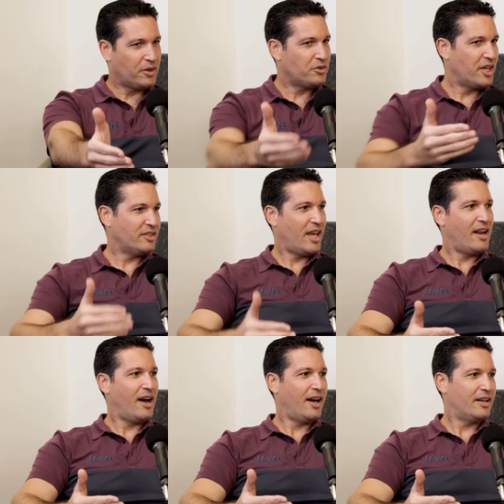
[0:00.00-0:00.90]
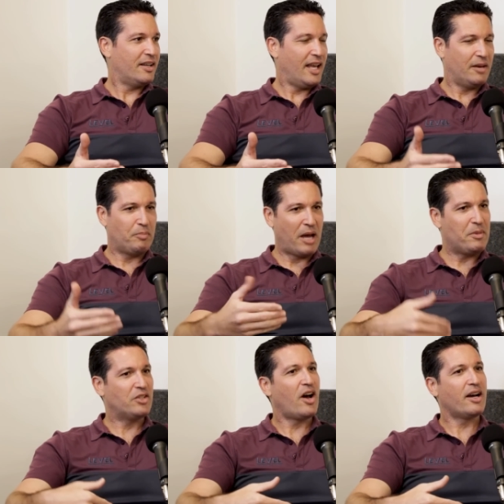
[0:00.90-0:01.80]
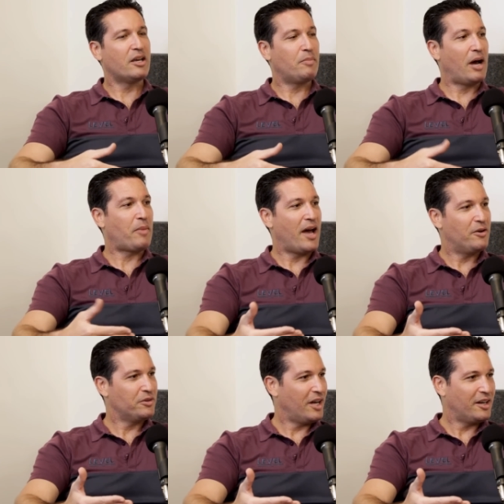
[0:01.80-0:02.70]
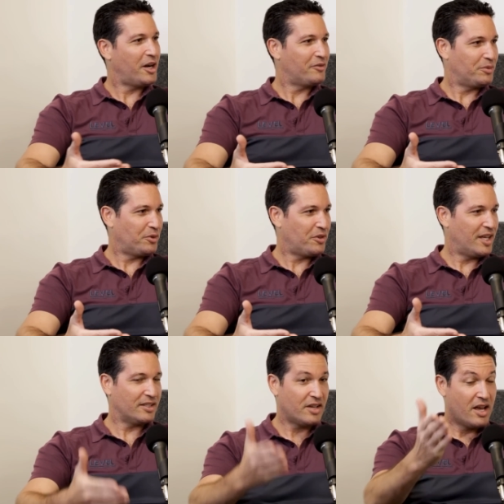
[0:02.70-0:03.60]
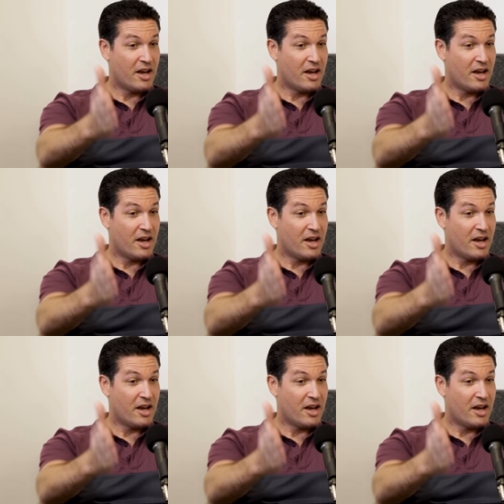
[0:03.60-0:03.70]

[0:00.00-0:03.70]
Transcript: those things head on. And by me talking about my own uncomfortable things,